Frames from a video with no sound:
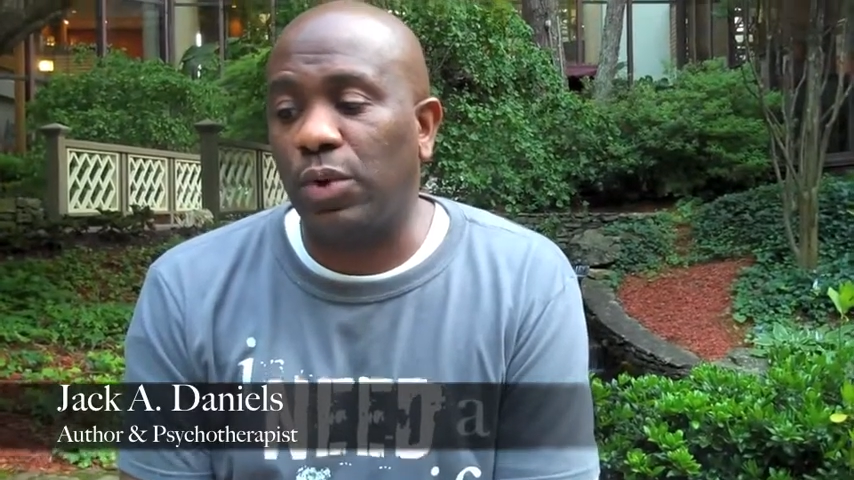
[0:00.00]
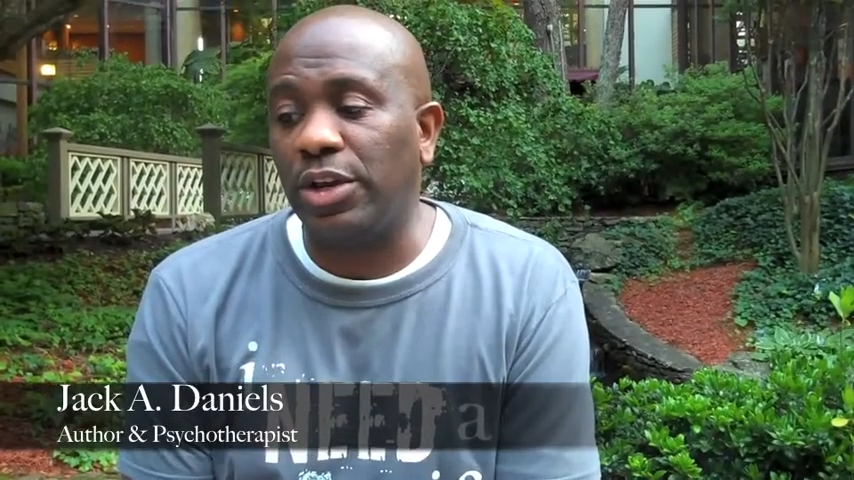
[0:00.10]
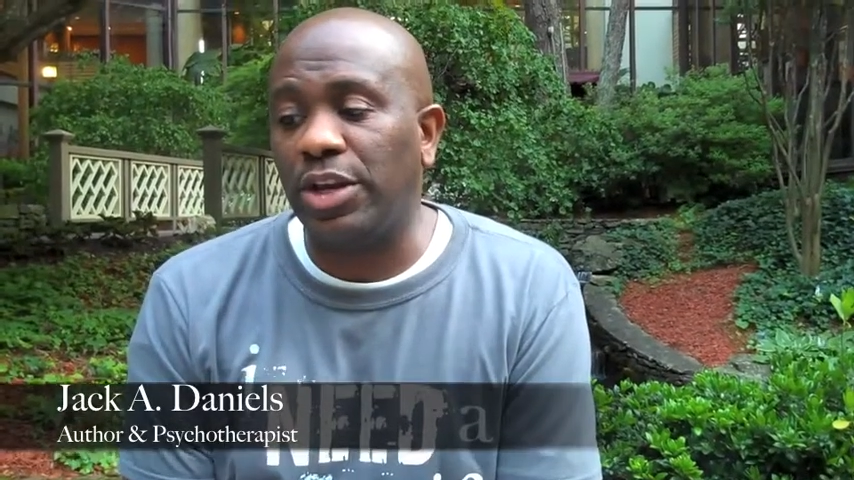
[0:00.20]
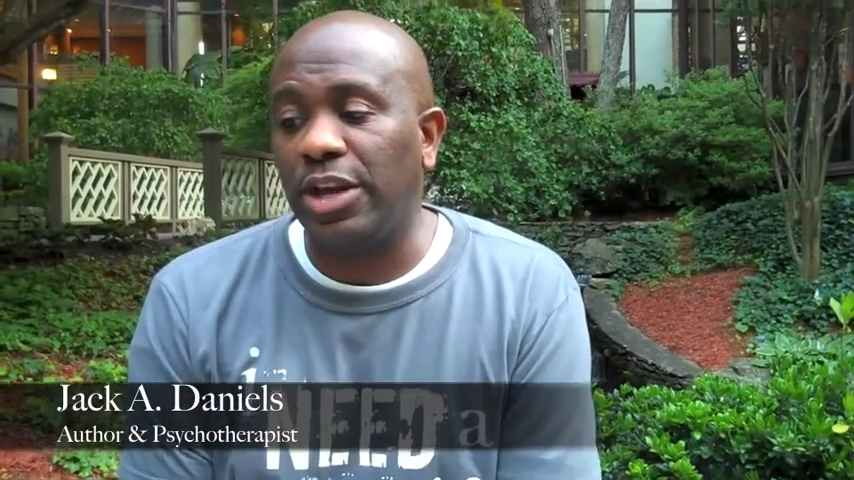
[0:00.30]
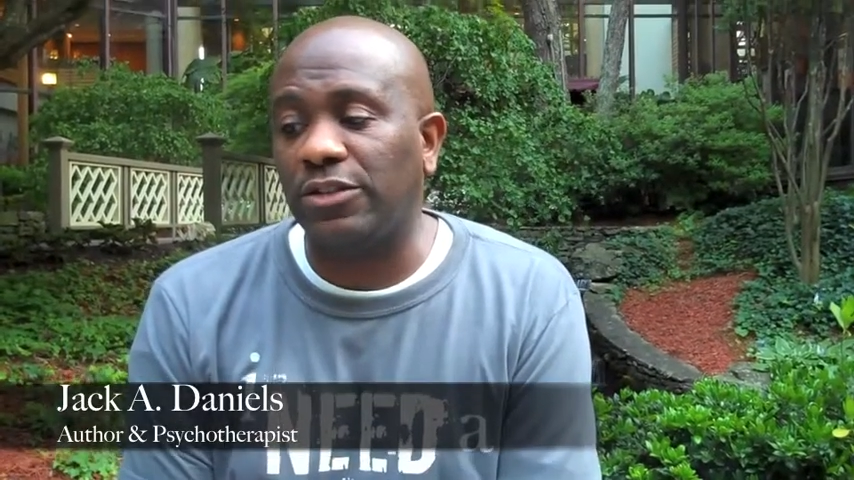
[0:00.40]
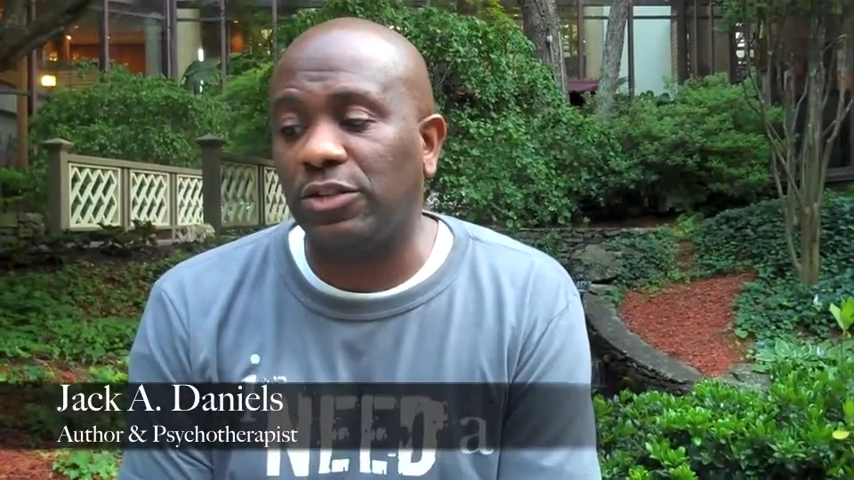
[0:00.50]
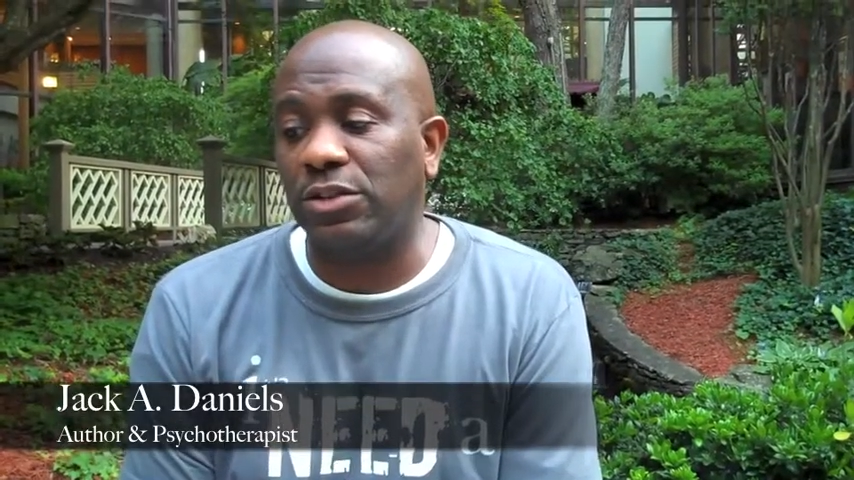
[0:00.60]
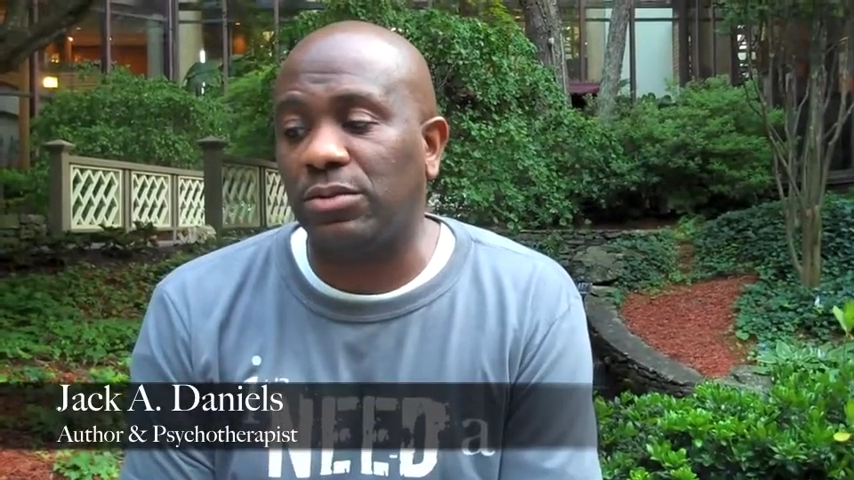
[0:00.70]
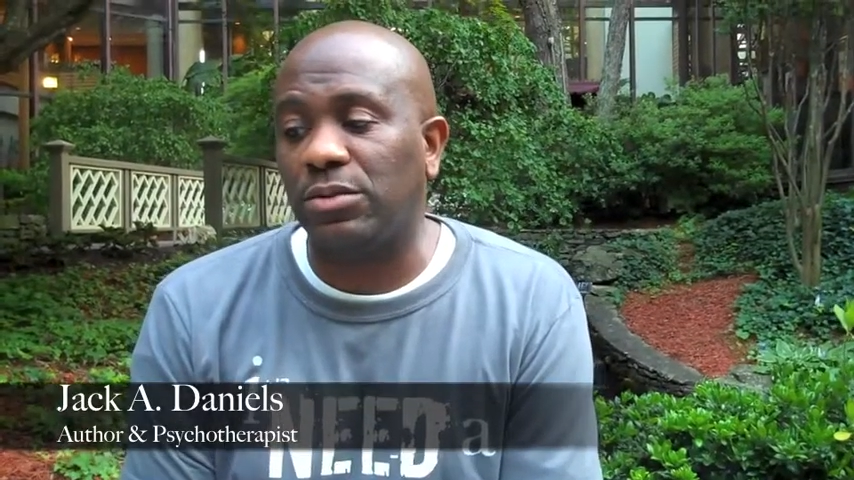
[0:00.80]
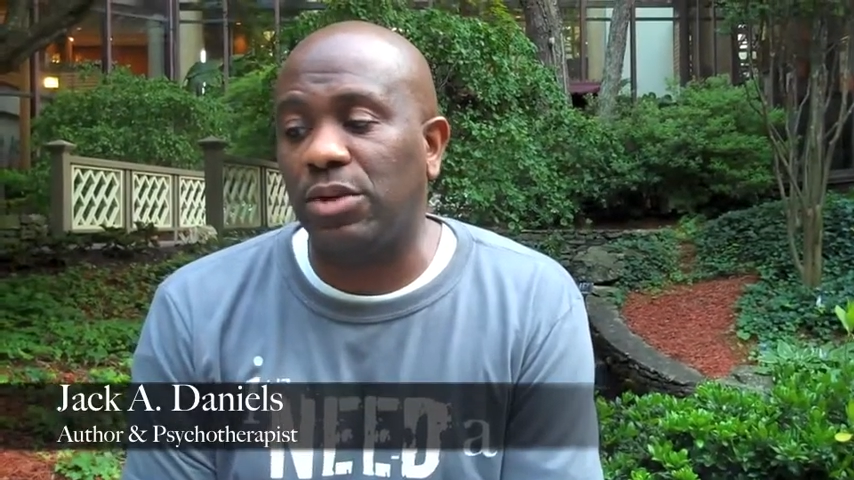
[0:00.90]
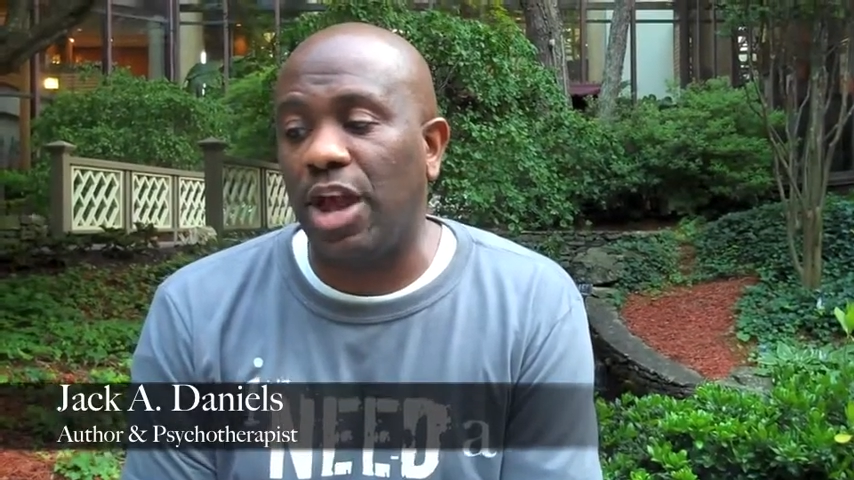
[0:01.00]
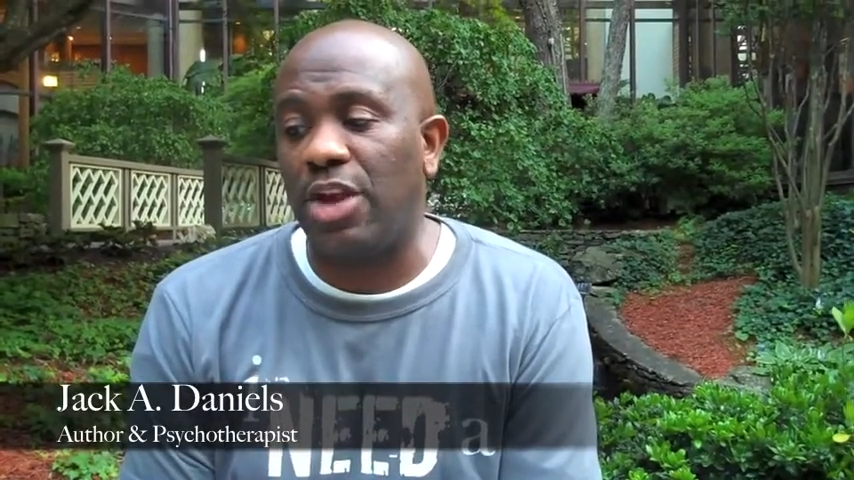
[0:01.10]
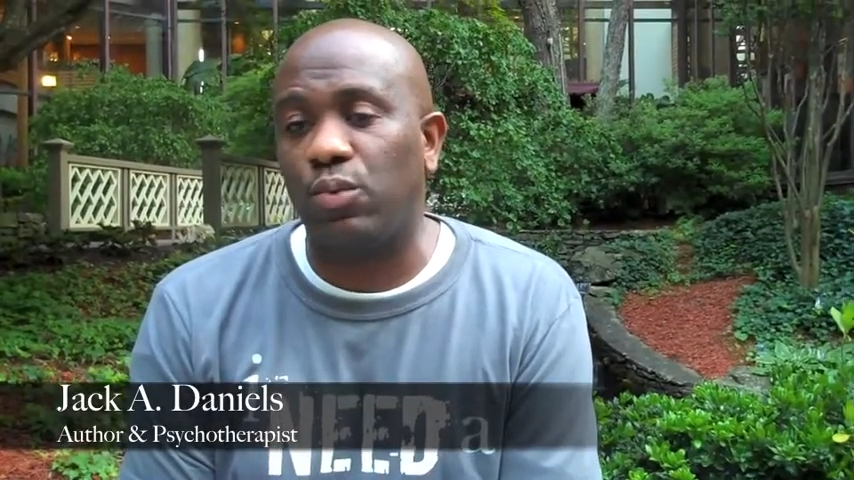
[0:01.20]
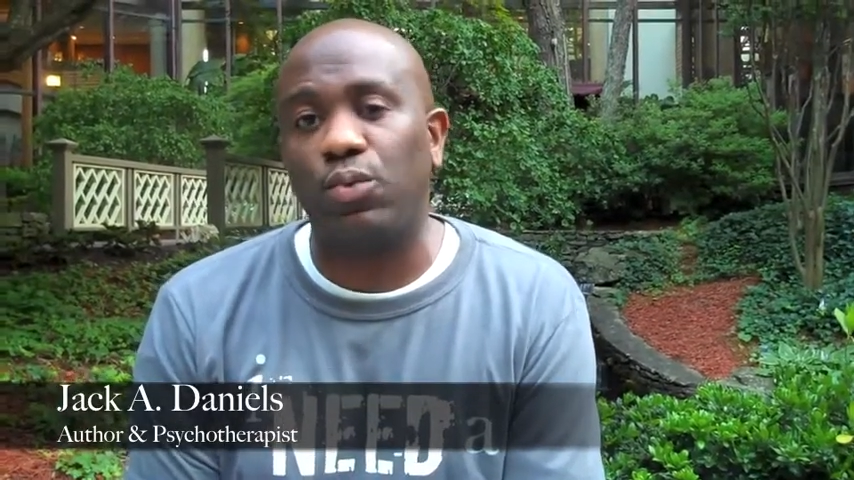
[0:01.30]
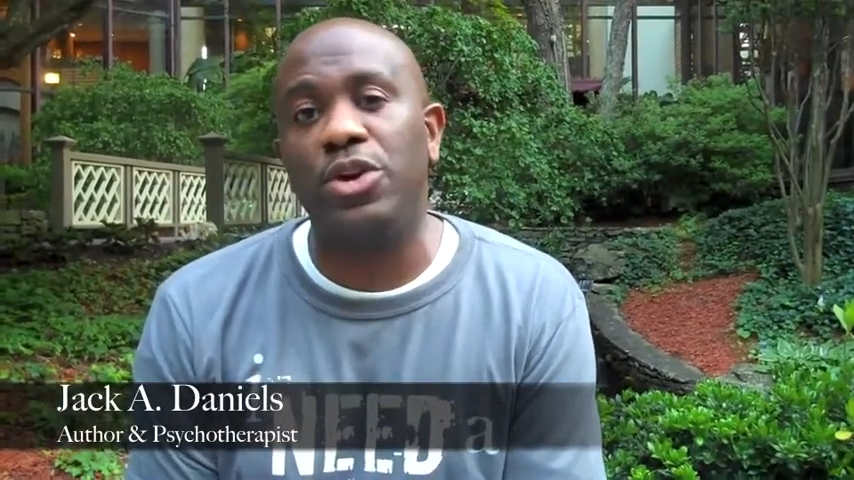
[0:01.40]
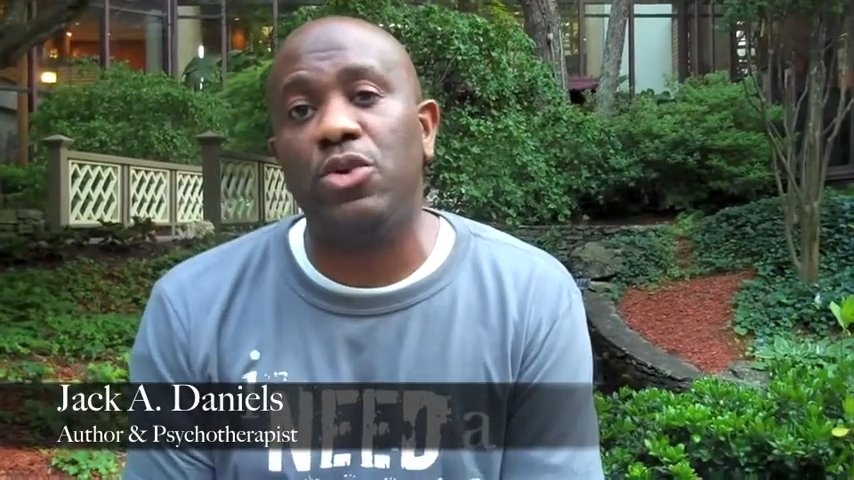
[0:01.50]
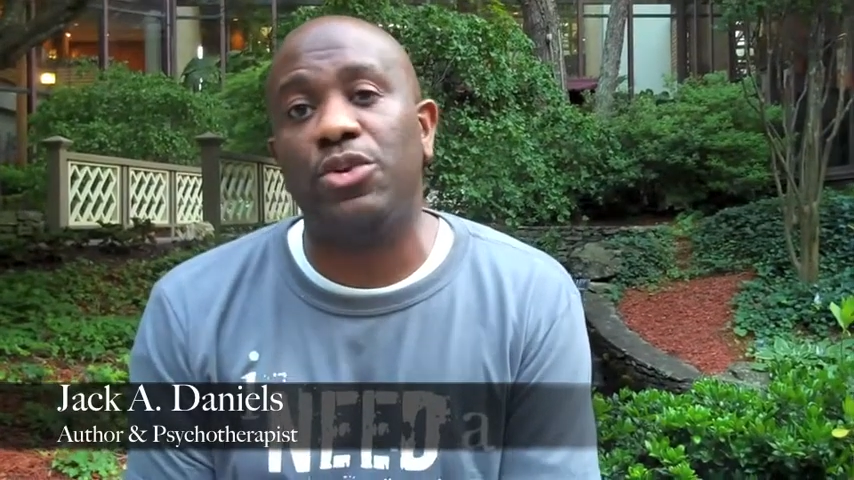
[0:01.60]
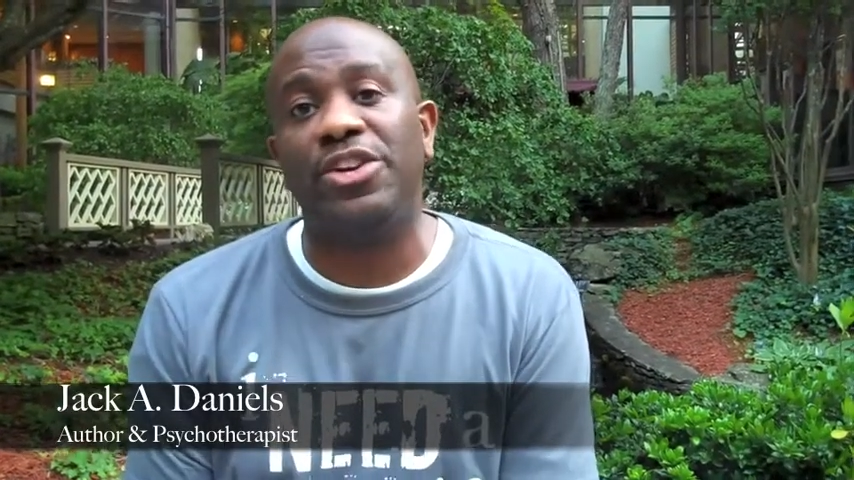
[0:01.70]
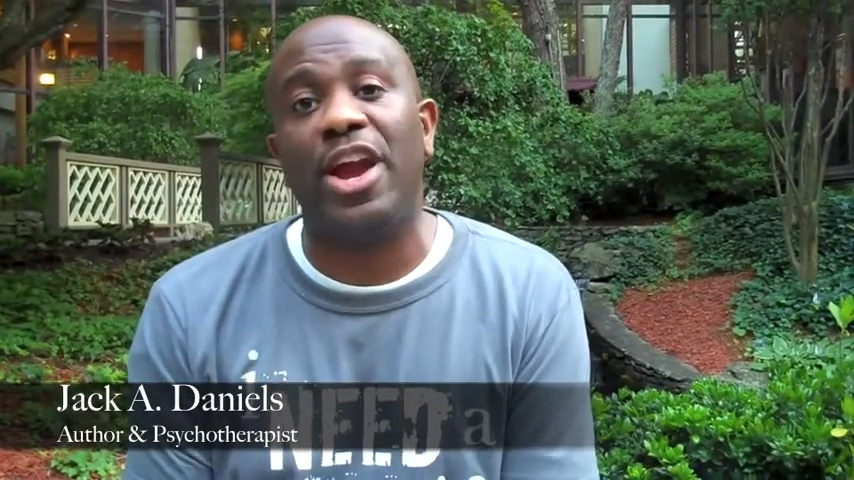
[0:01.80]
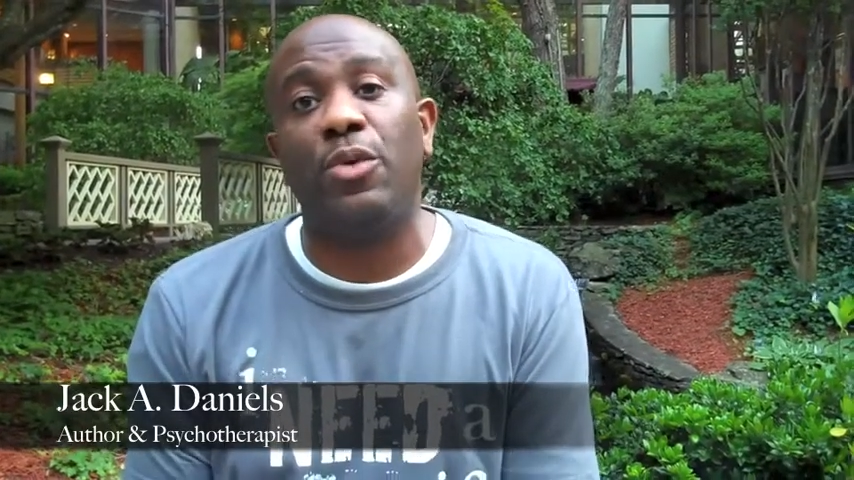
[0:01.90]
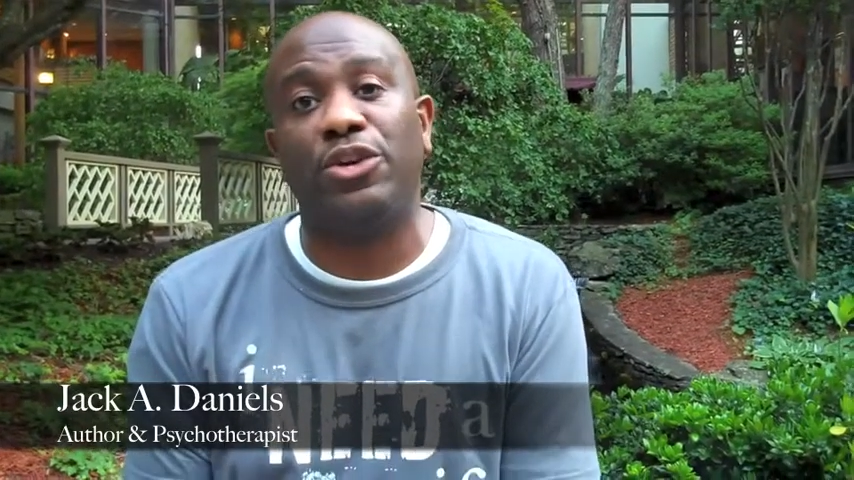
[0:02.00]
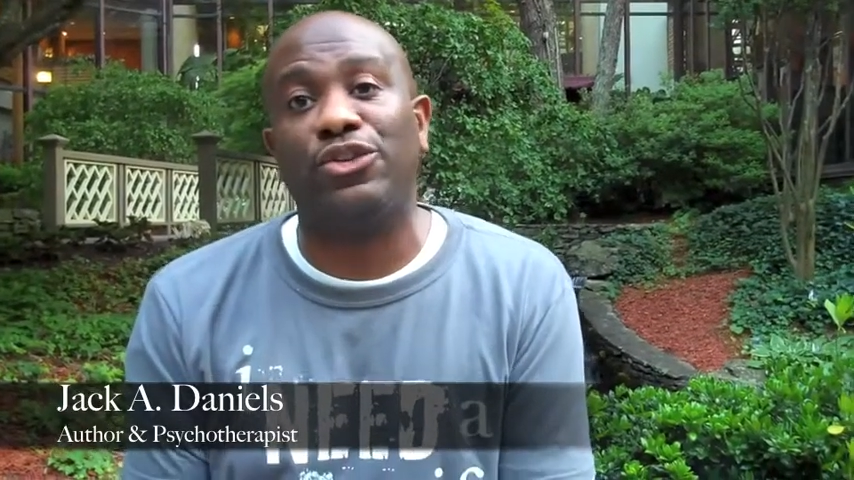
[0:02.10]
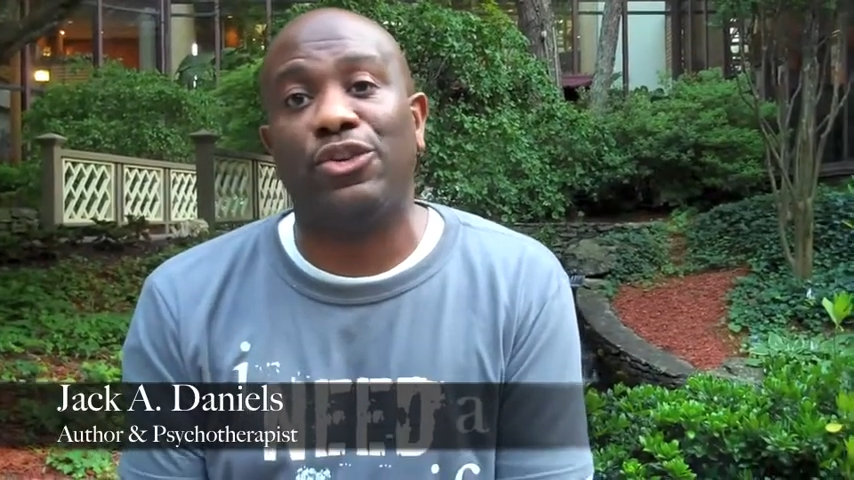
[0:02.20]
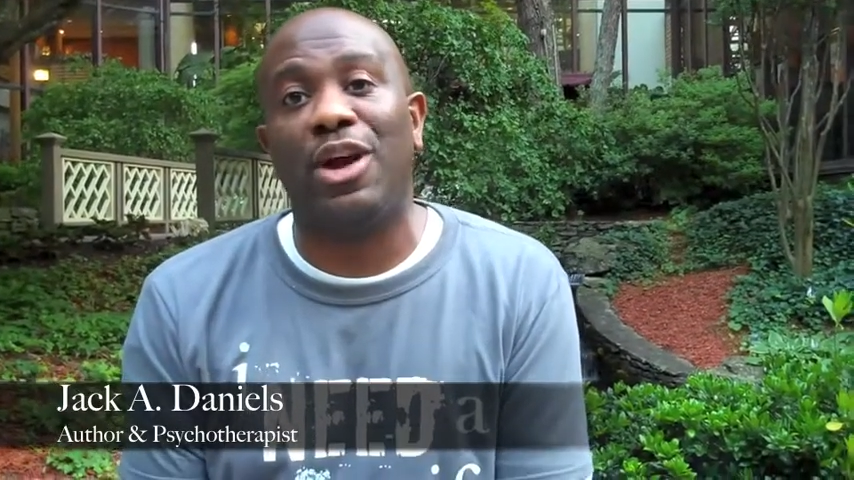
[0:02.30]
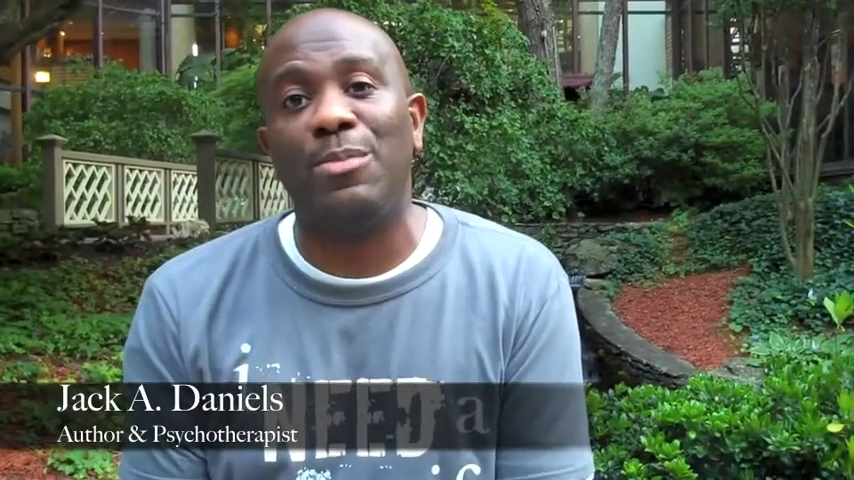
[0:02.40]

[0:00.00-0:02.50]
really isn't a real character.